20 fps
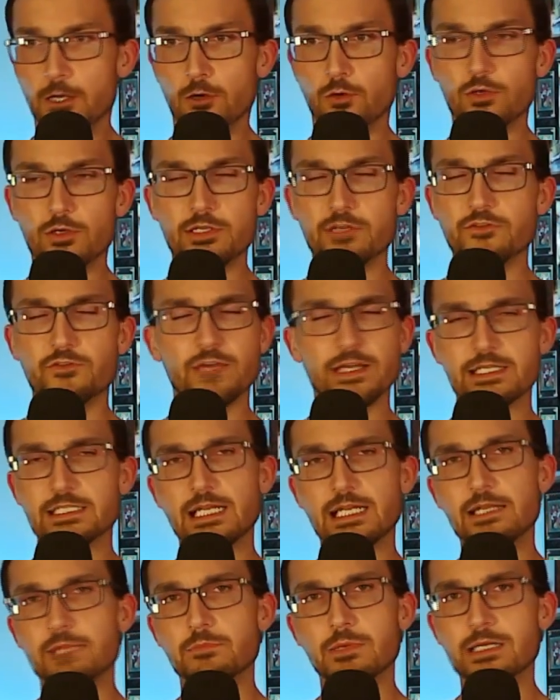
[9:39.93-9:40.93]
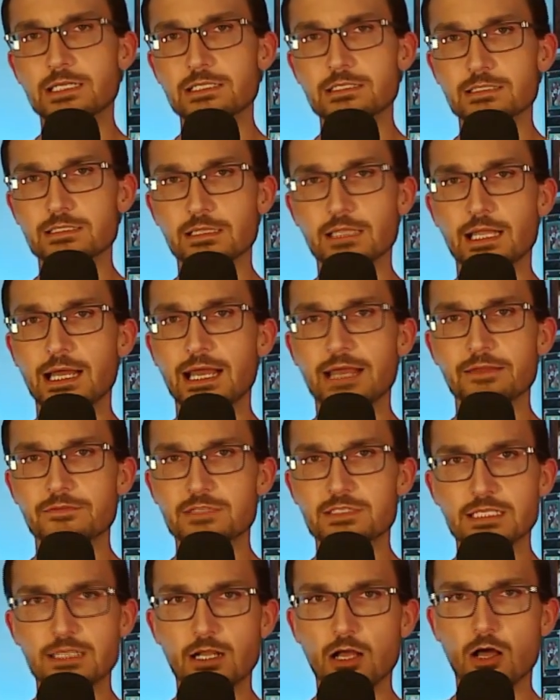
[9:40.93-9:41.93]
wouldn't affect anybody's
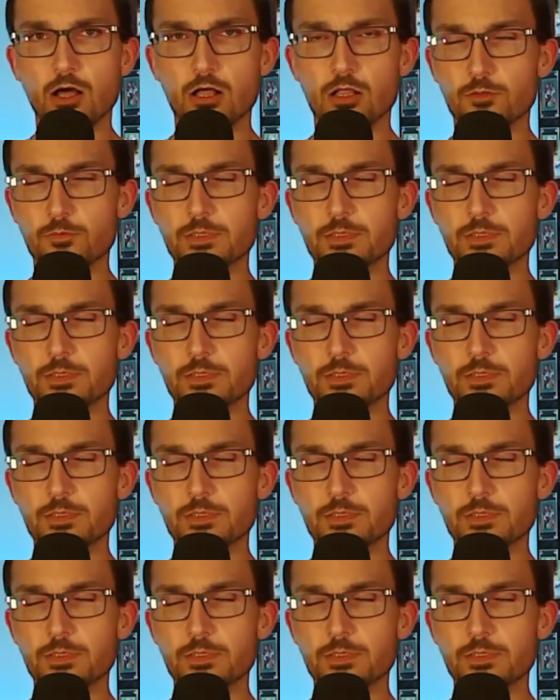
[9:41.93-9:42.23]
lives at all.